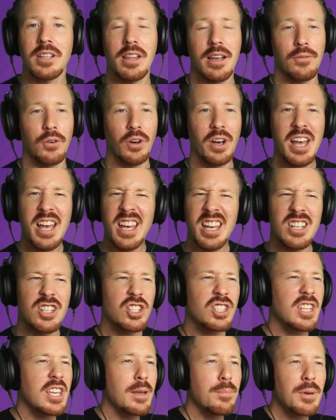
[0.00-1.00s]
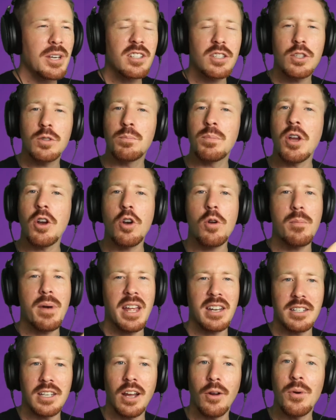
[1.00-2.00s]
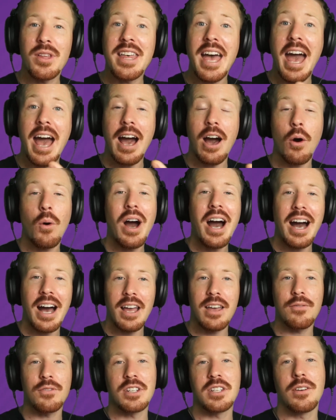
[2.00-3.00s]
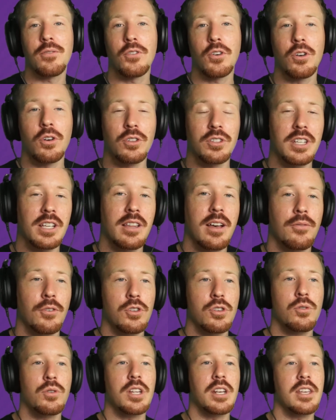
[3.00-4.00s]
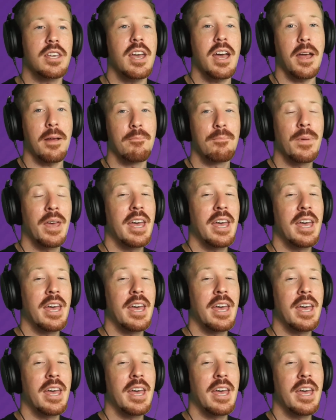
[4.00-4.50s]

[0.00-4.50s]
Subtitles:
level and just keep experimenting with how high of a difficulty level you can get.